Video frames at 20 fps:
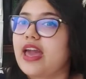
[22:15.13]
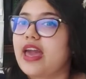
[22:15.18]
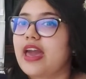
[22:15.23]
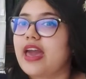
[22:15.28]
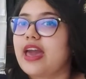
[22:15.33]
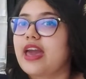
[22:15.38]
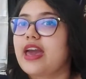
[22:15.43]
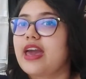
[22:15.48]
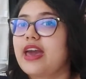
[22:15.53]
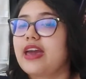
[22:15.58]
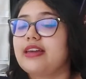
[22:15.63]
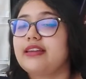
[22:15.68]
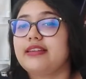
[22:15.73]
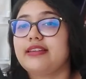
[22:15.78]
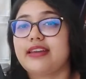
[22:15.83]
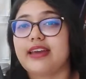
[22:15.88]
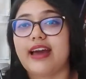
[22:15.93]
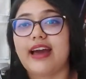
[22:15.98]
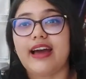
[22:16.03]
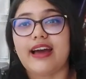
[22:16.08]

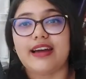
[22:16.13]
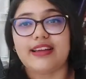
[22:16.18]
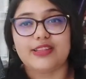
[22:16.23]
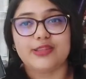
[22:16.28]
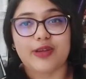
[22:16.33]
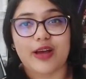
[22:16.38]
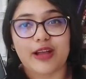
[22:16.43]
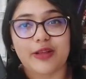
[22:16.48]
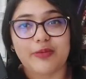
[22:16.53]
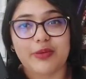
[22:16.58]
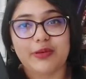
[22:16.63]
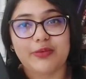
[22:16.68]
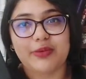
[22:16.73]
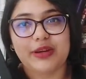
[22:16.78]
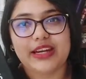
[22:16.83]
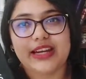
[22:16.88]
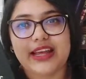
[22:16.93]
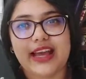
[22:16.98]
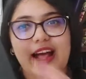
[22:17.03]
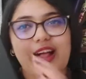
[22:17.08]
And yeah, so I'll be
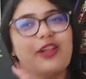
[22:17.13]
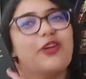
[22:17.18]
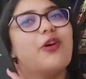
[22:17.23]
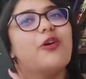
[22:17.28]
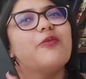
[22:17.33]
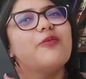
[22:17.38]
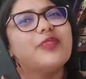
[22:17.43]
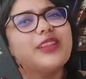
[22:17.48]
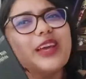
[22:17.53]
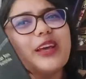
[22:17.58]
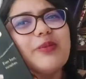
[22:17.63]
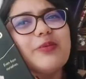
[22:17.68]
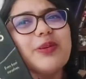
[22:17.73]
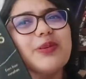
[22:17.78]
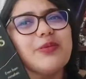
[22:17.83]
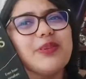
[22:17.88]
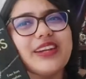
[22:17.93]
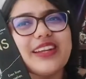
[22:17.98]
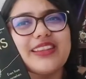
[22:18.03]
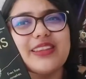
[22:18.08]
reading, hopefully I'll
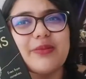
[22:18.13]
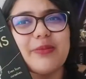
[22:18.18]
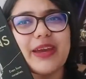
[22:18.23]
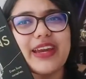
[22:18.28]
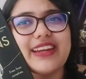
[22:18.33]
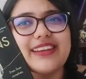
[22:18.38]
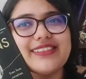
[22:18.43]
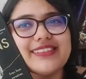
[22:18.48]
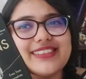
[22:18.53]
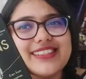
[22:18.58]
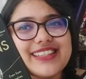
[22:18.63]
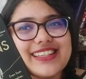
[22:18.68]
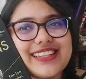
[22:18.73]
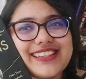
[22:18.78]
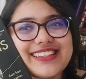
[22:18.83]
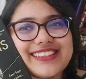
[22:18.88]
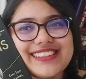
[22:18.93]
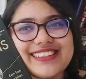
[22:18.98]
be reading The Maidens